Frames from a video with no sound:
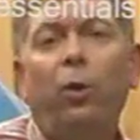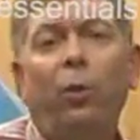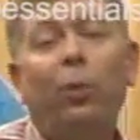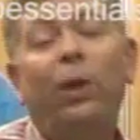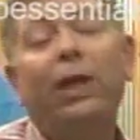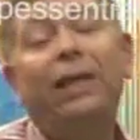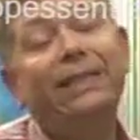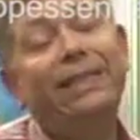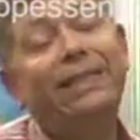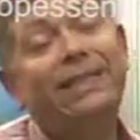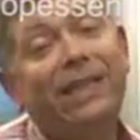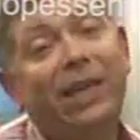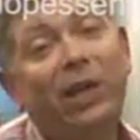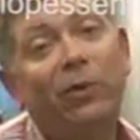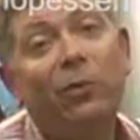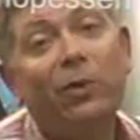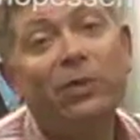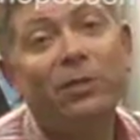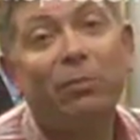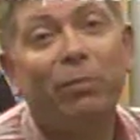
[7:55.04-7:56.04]
Well, I did say
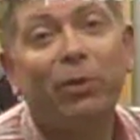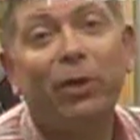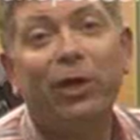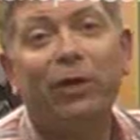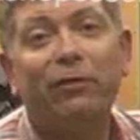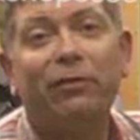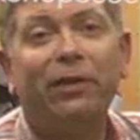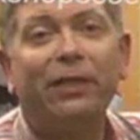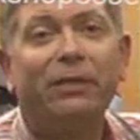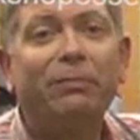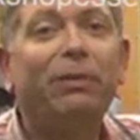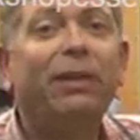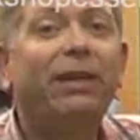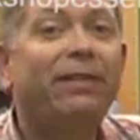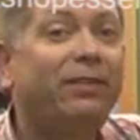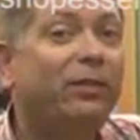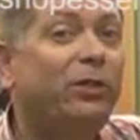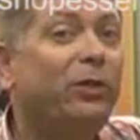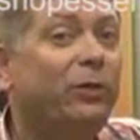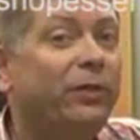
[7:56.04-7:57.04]
it wasn't perfect, but
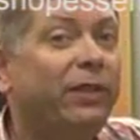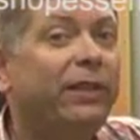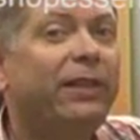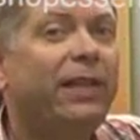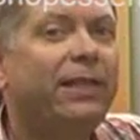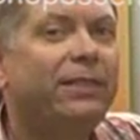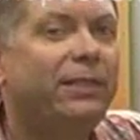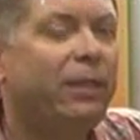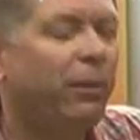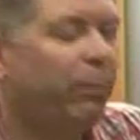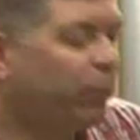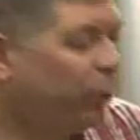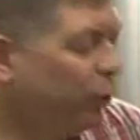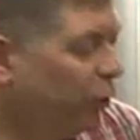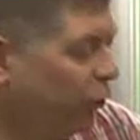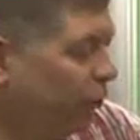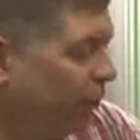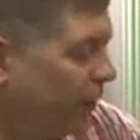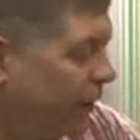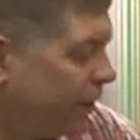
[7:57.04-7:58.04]
I do think that's an
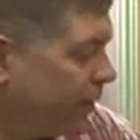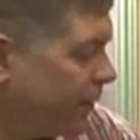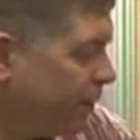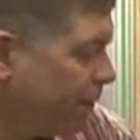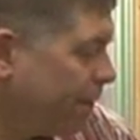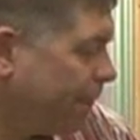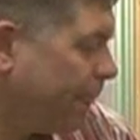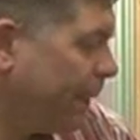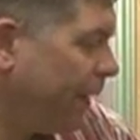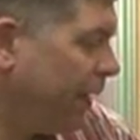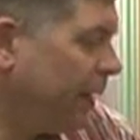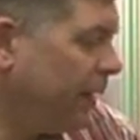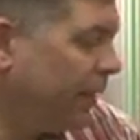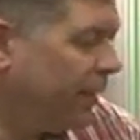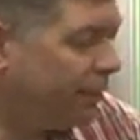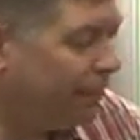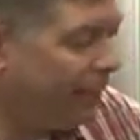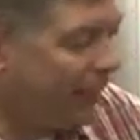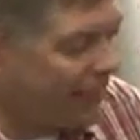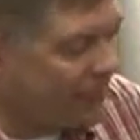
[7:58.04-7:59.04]
improvement.
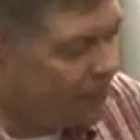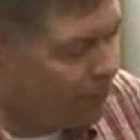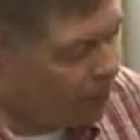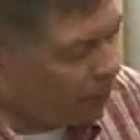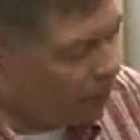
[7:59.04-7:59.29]
The biggest